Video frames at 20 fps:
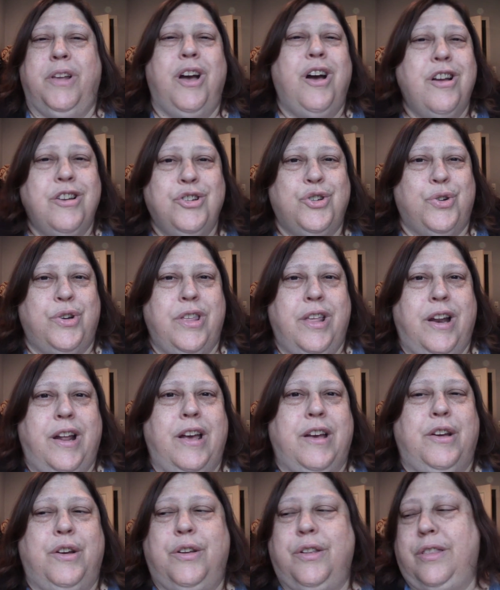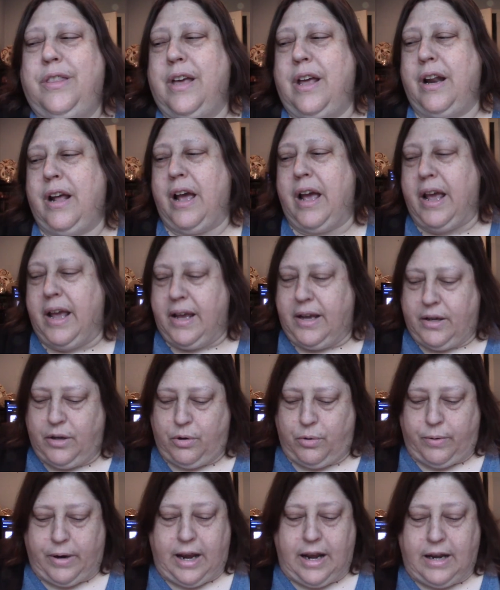country that I
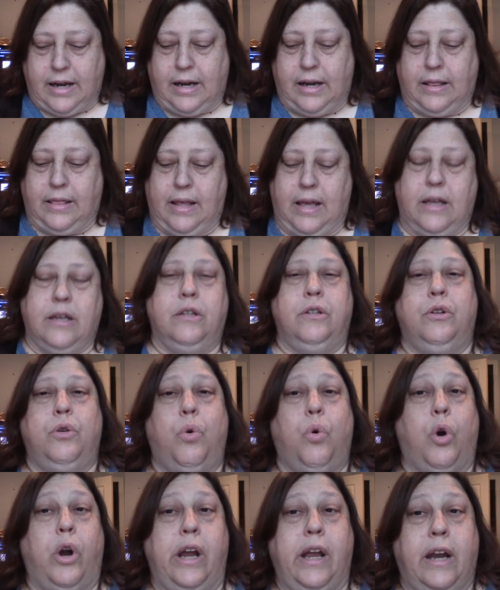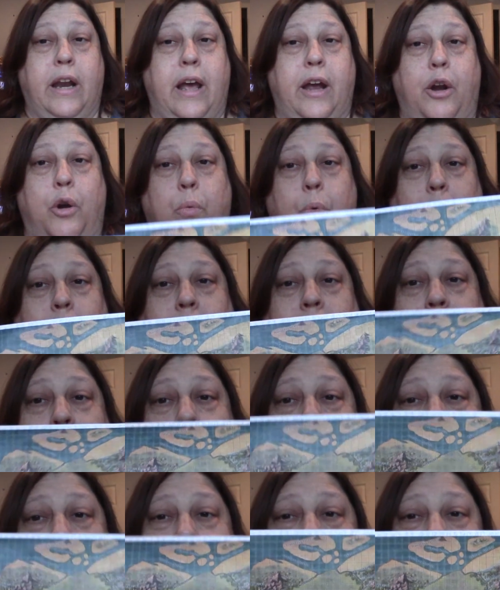created and that Corey and I are working
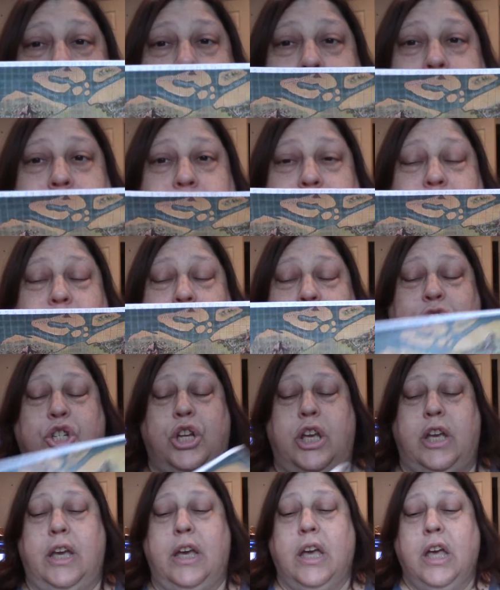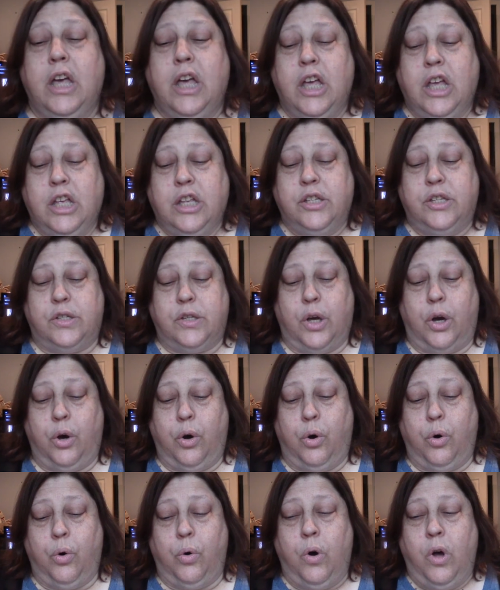on, and that's Sanchi.
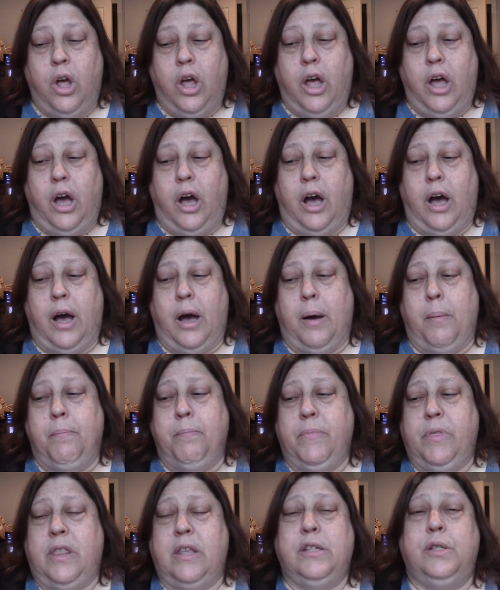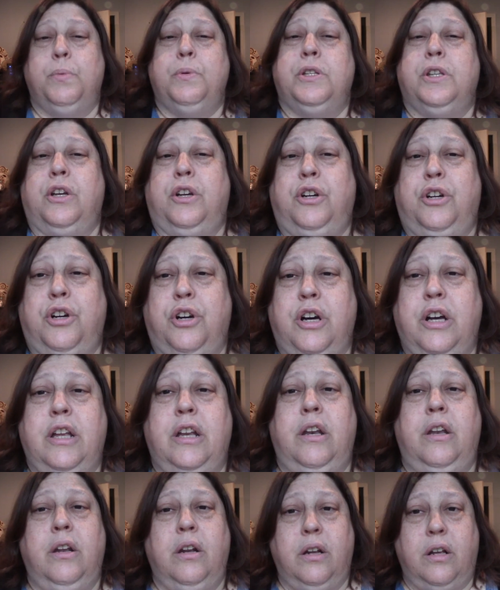So this was a
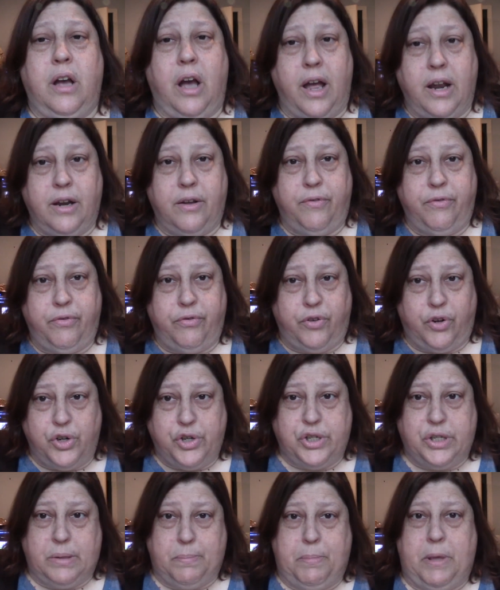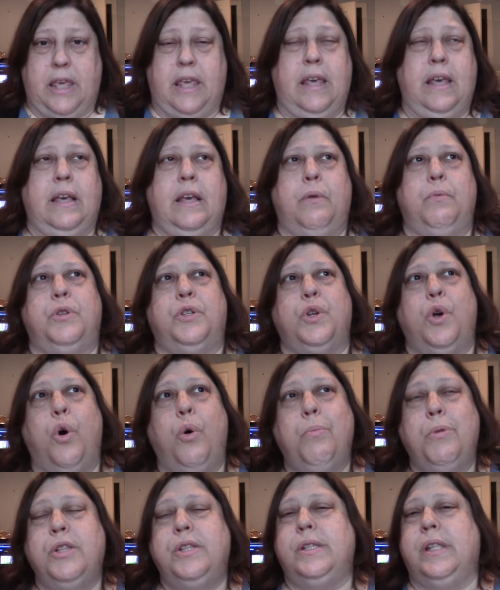good kind of first peek. It was
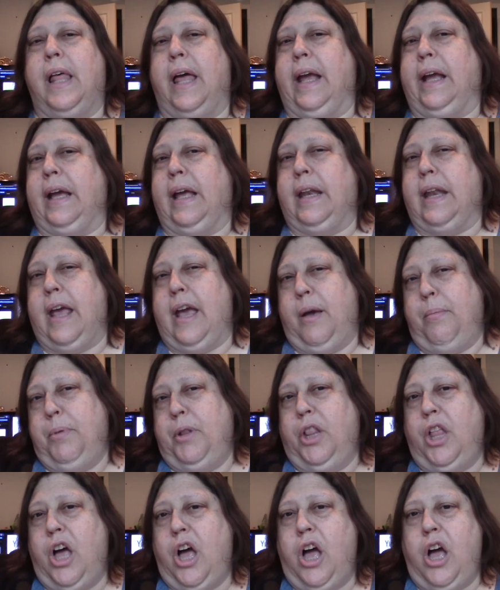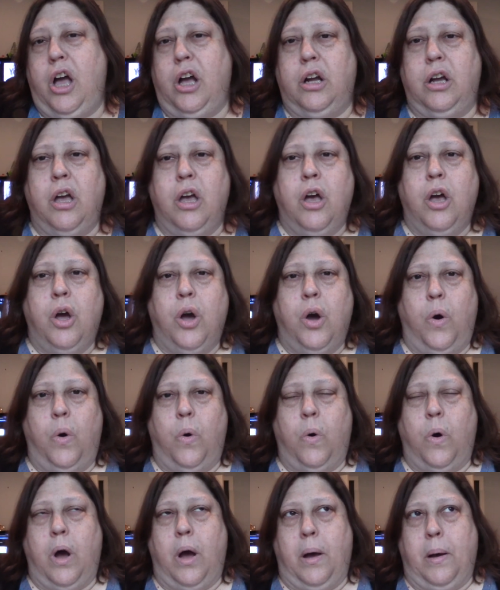almost like an epilogue
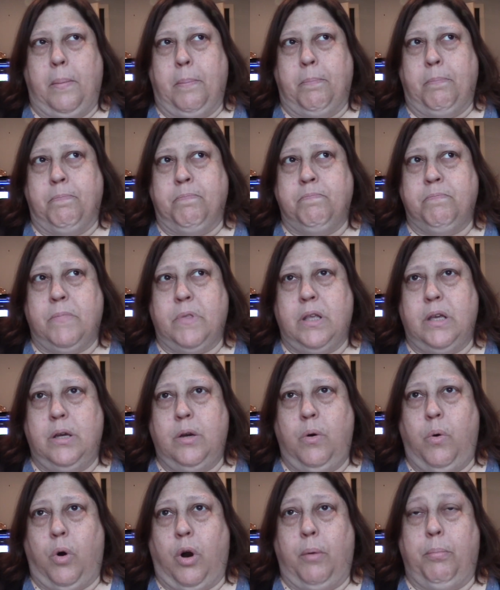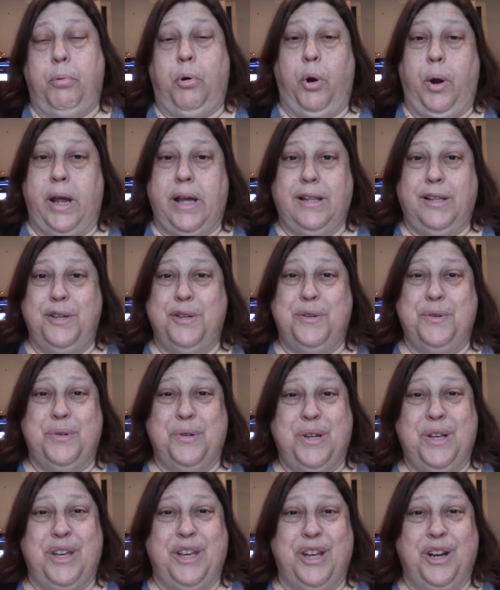or a
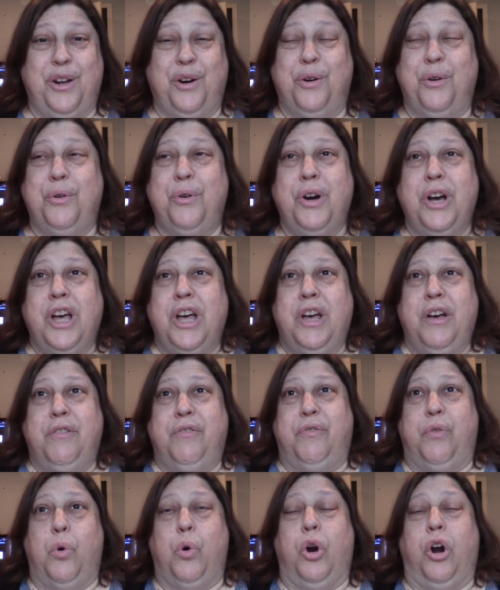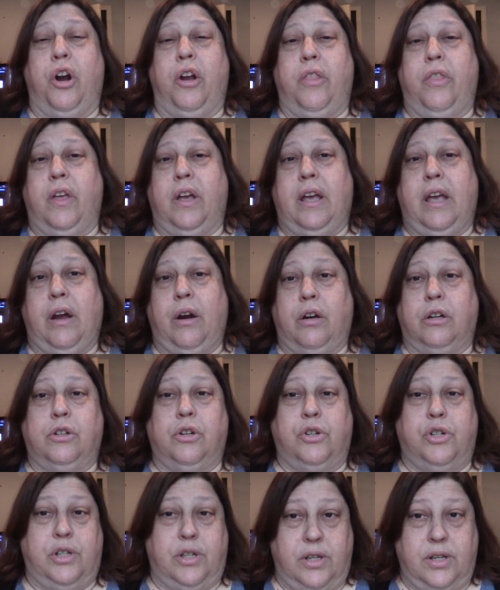prelude, you know, for the
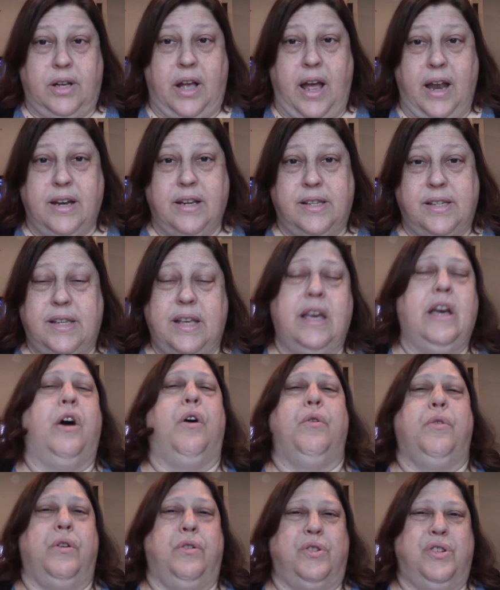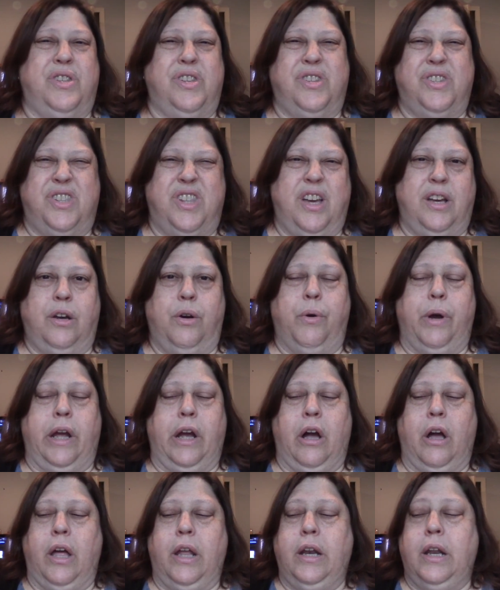characters to kind of see, oh, there's this thing
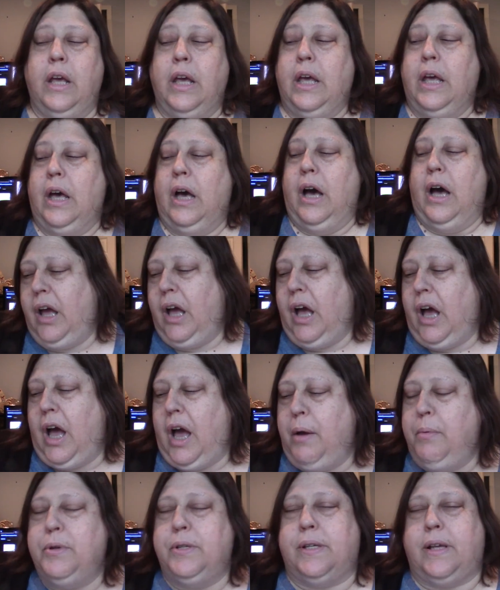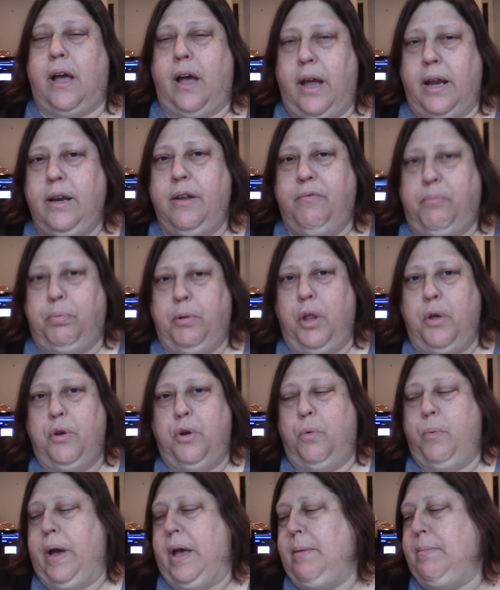going on. I was kind of
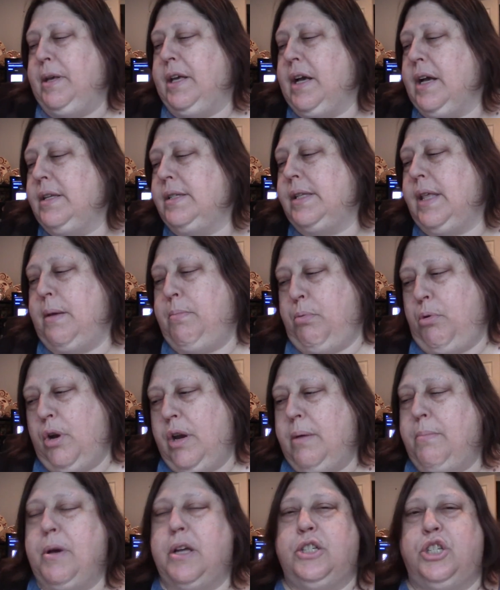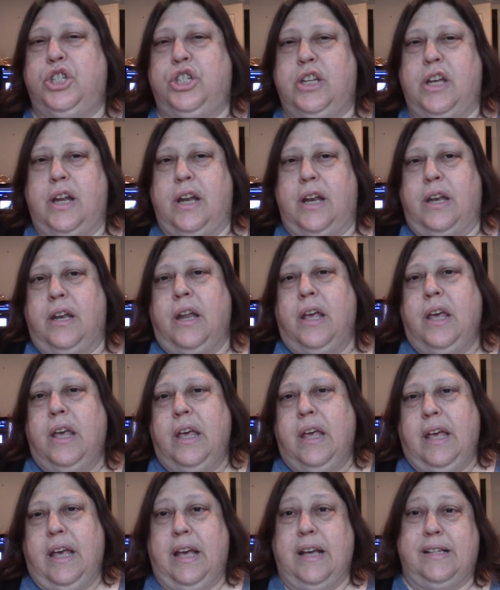blown away because they pretty much did
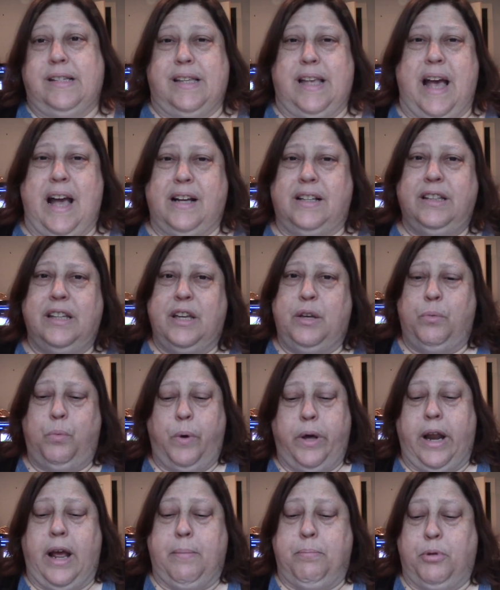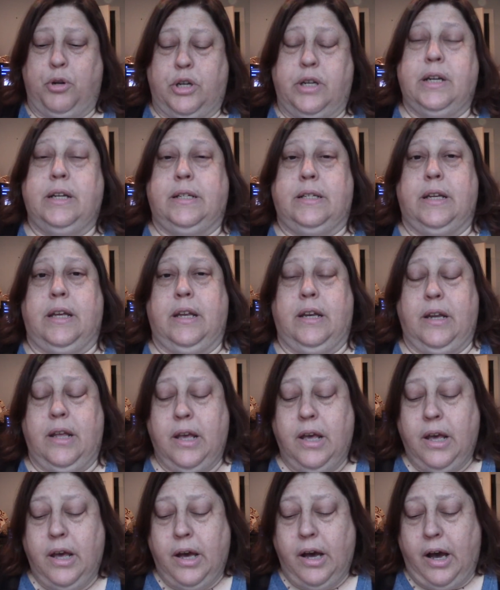exactly what I predicted
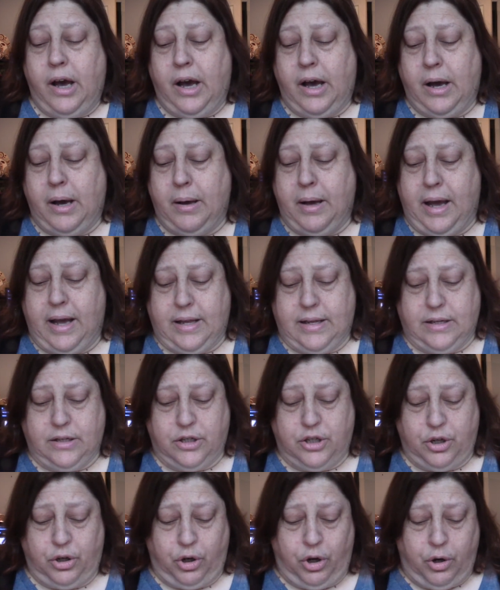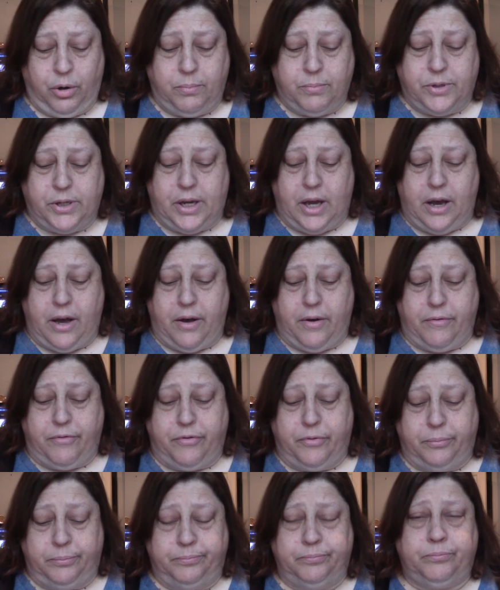in terms
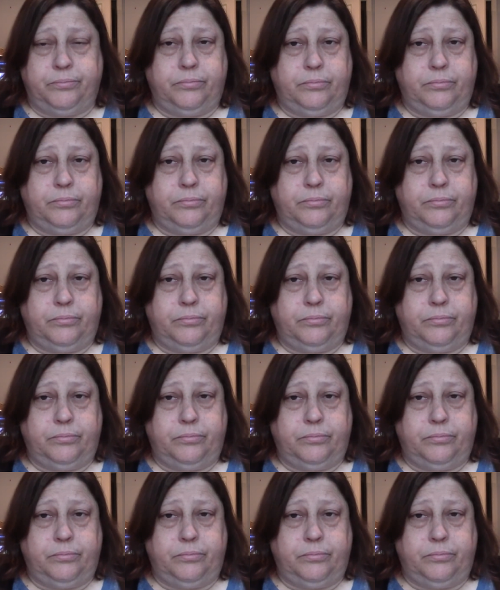of,